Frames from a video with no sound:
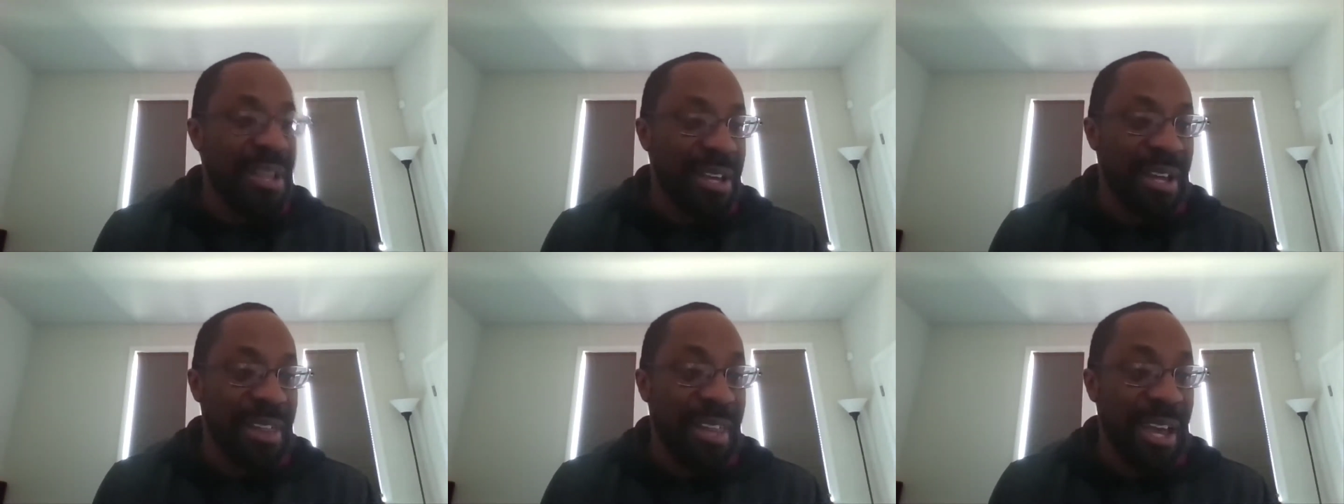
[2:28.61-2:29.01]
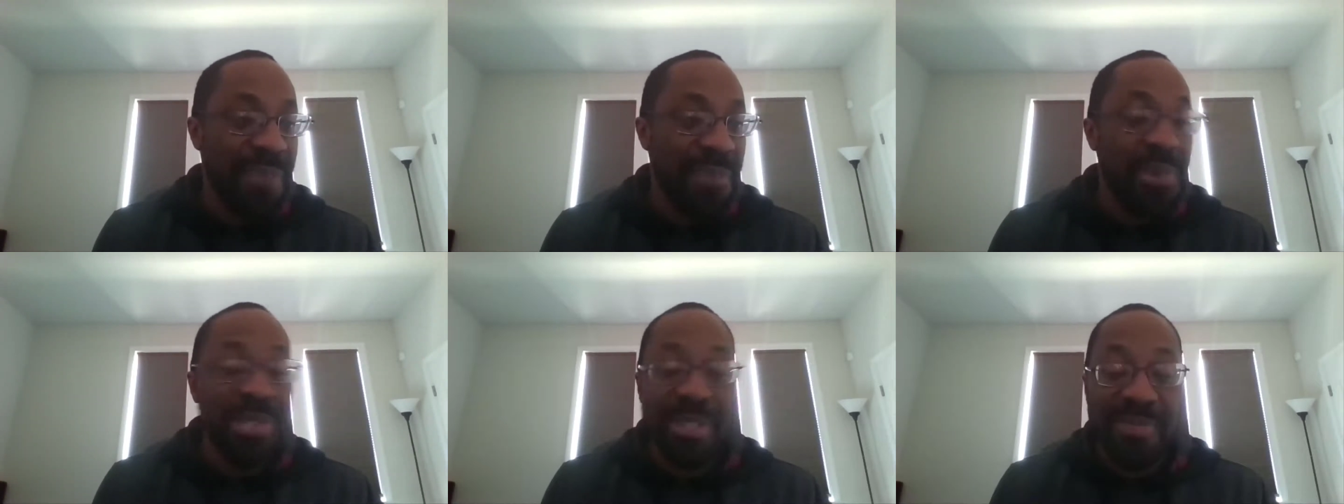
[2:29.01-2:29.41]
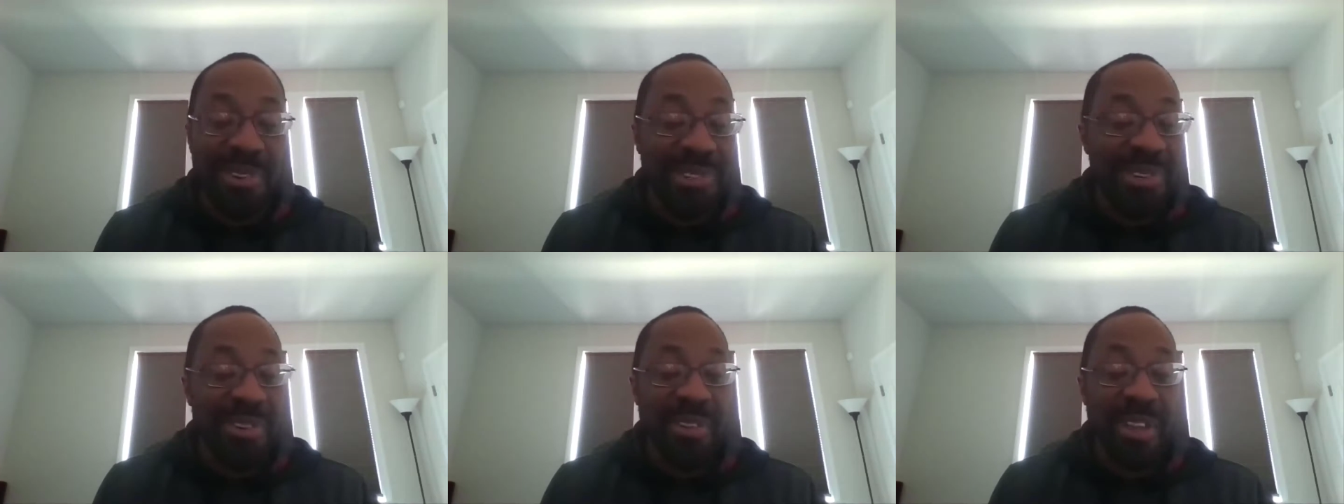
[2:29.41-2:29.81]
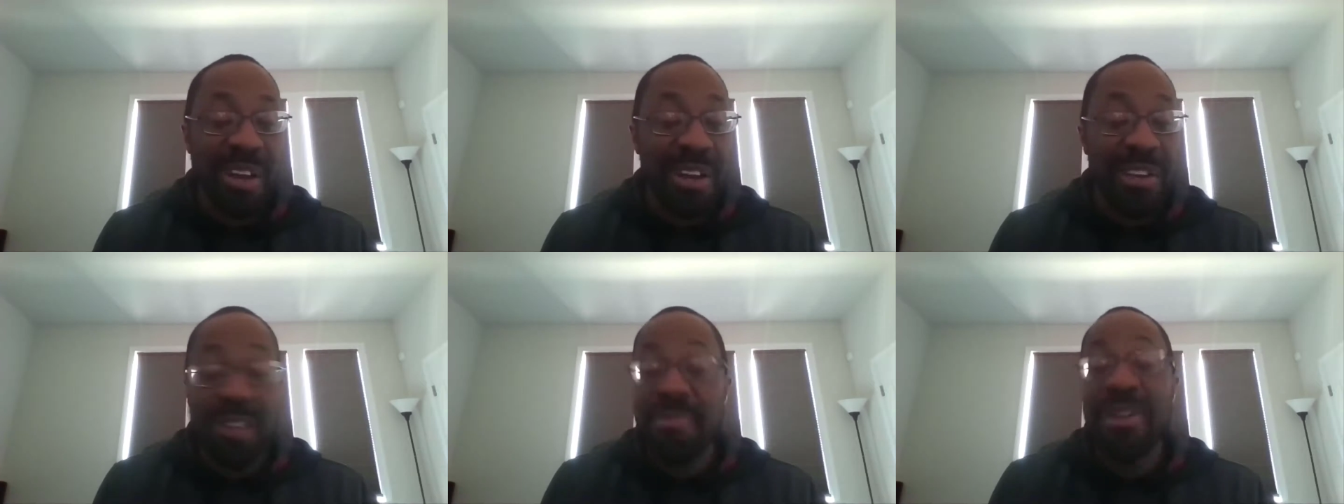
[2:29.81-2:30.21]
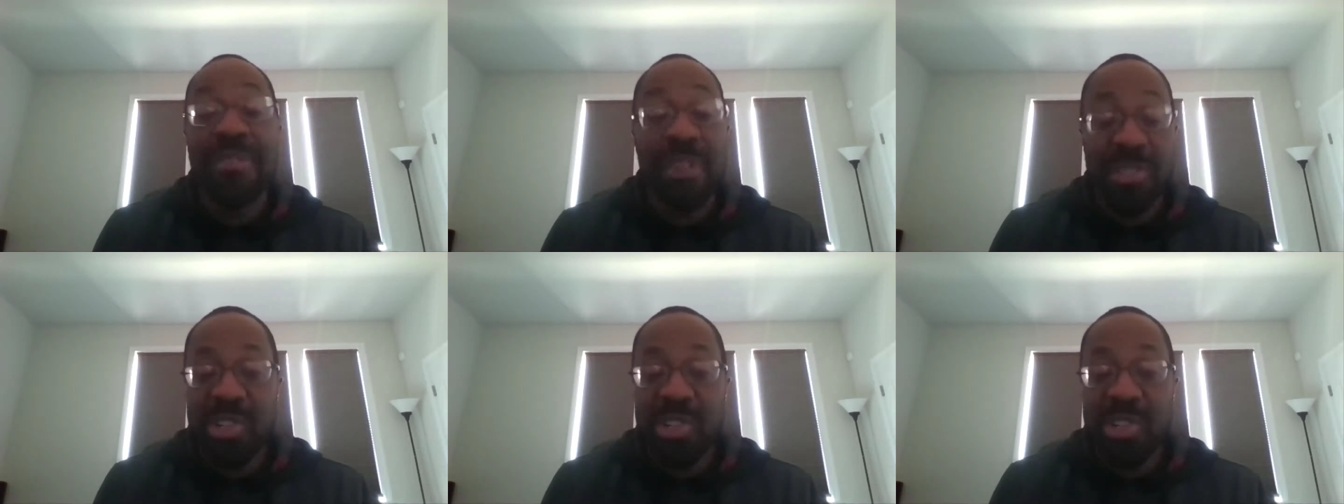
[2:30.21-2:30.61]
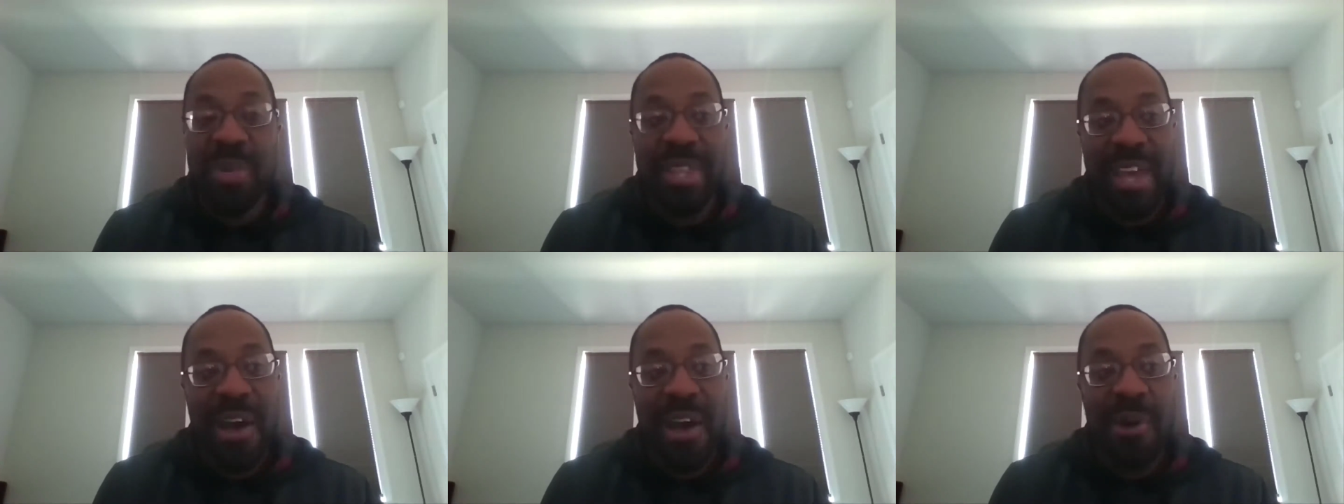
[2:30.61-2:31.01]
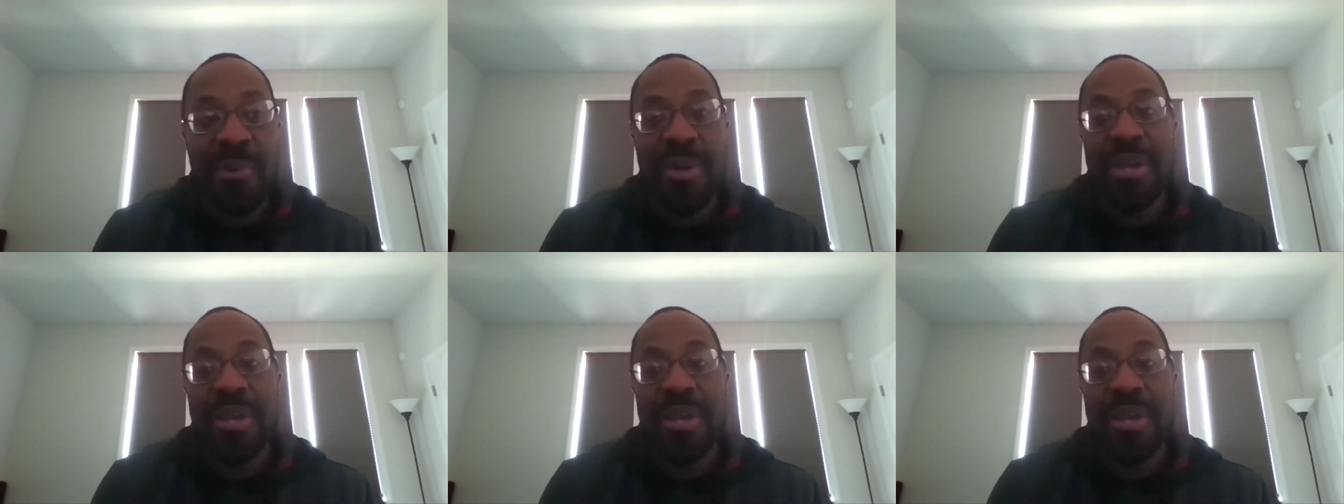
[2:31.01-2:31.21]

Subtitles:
like most of us are, like a good bit of us are doing now.